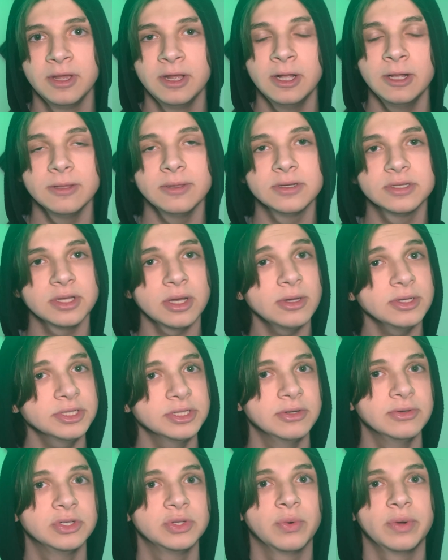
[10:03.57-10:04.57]
There's
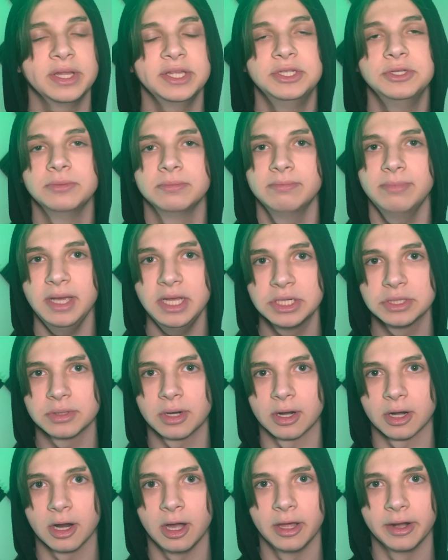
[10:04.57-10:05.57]
also 22 major
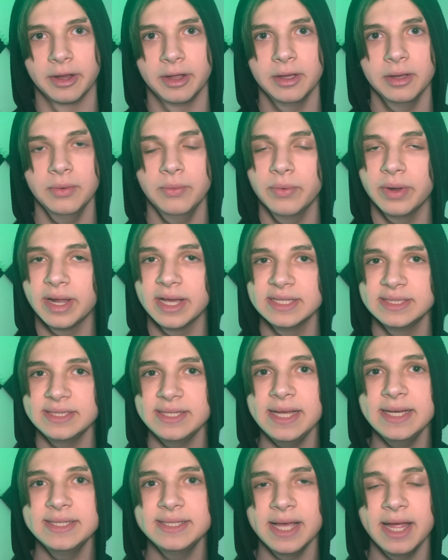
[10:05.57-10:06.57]
arcana. When I
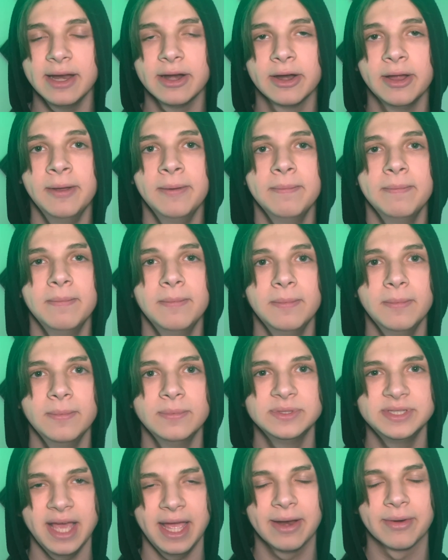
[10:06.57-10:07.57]
say tarot,
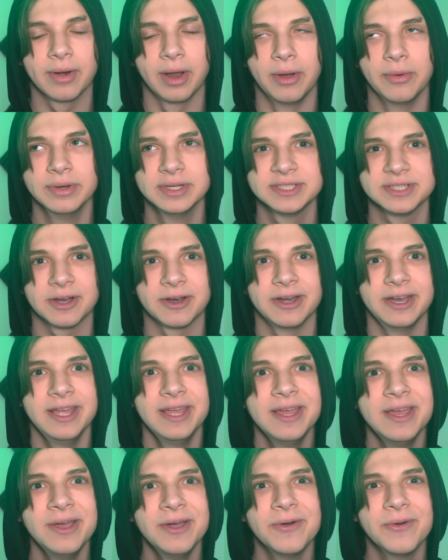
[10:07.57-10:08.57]
tarot, sorry,
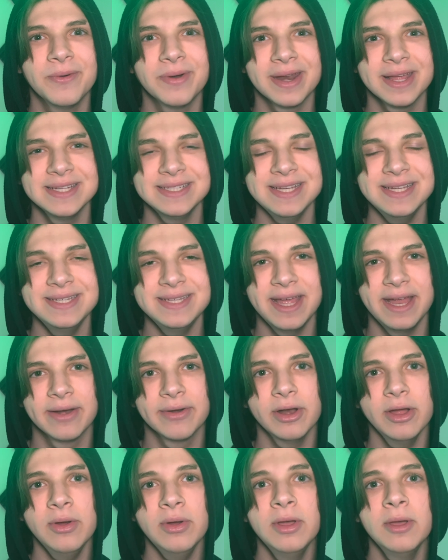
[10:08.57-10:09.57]
when I say
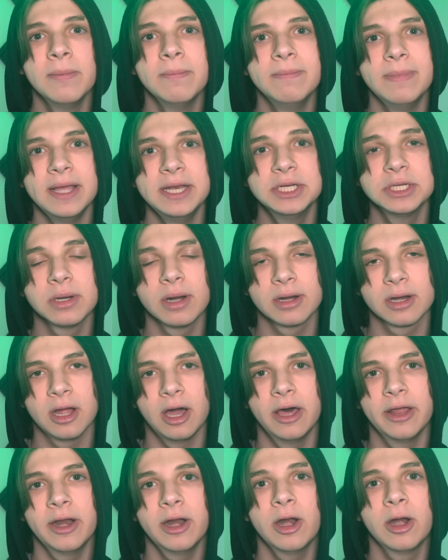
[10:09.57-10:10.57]
tarot, major
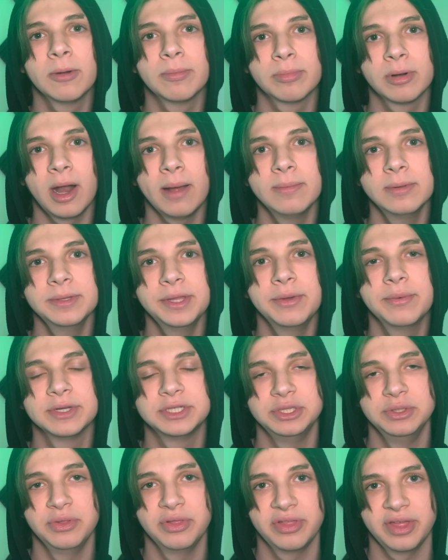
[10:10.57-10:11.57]
arcana are probably
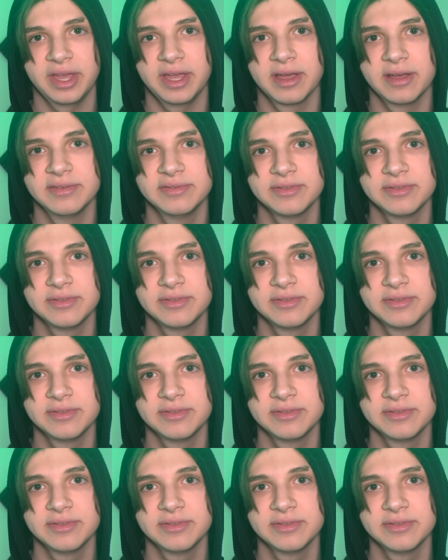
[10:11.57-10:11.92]
what you think of.